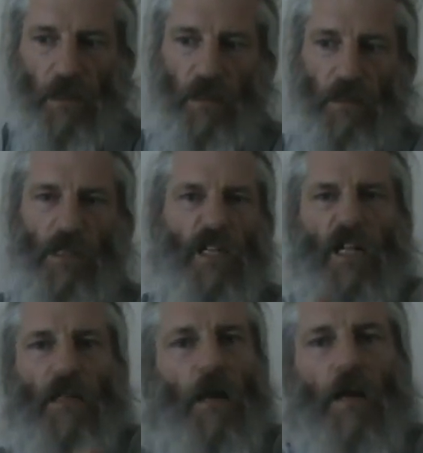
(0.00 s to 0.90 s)
just
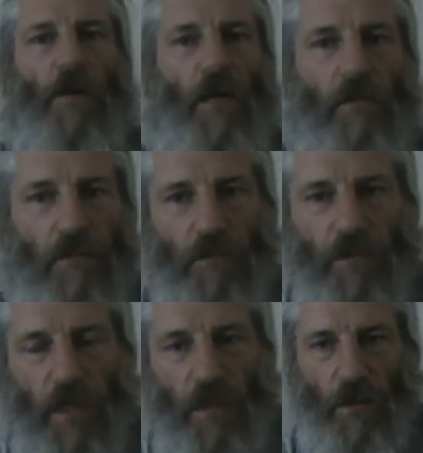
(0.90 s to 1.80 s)
click the like button
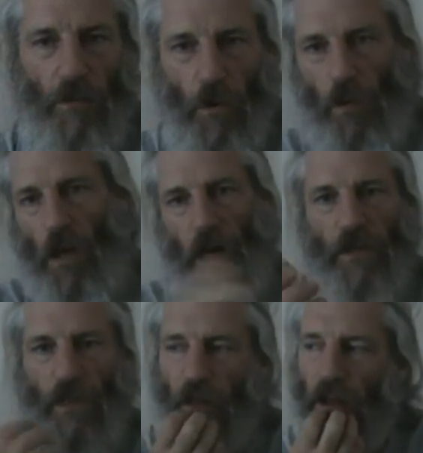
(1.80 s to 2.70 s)
because the more
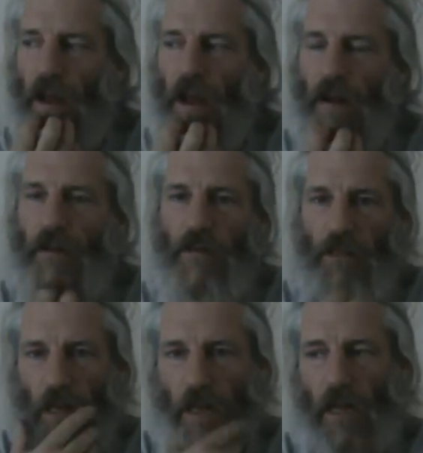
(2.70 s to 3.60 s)
likes are there,
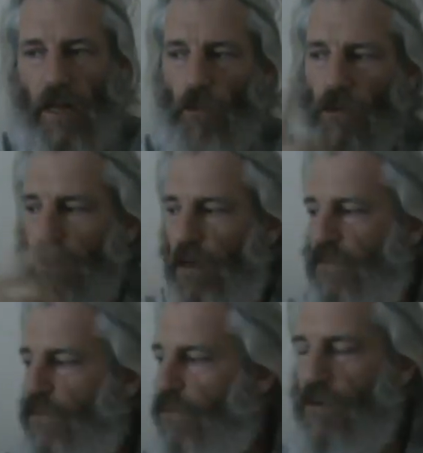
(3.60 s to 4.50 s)
and also
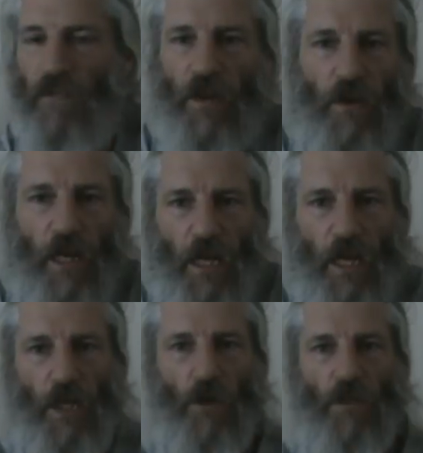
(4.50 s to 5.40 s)
if you're reviewing,
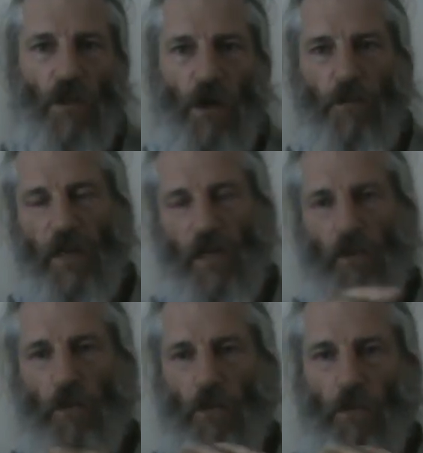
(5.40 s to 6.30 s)
can you type in
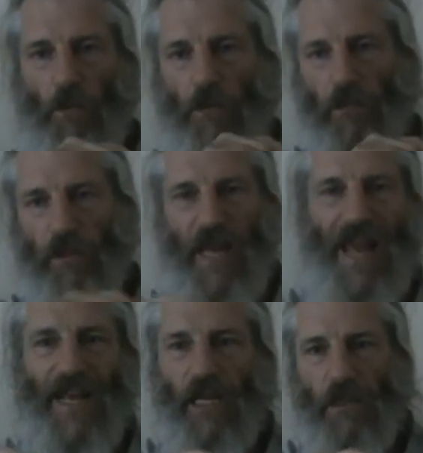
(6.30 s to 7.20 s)
your
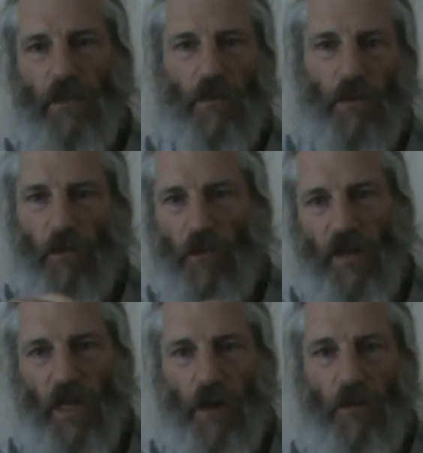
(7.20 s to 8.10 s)
tags on your
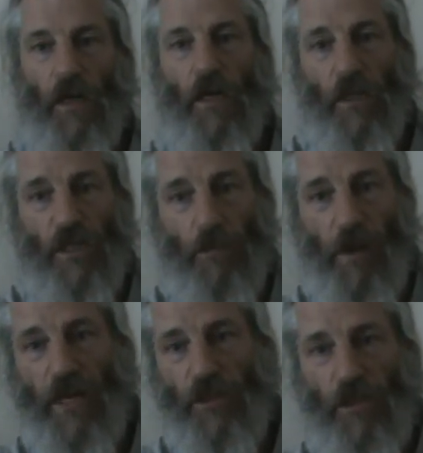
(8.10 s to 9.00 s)
video,
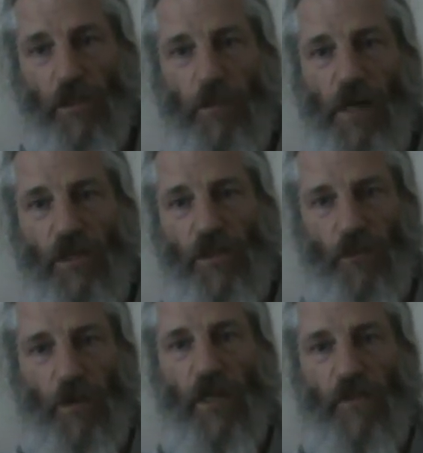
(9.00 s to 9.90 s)
Smash space
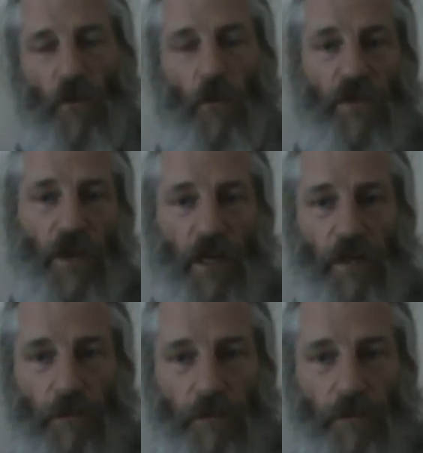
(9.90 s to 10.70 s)
2014,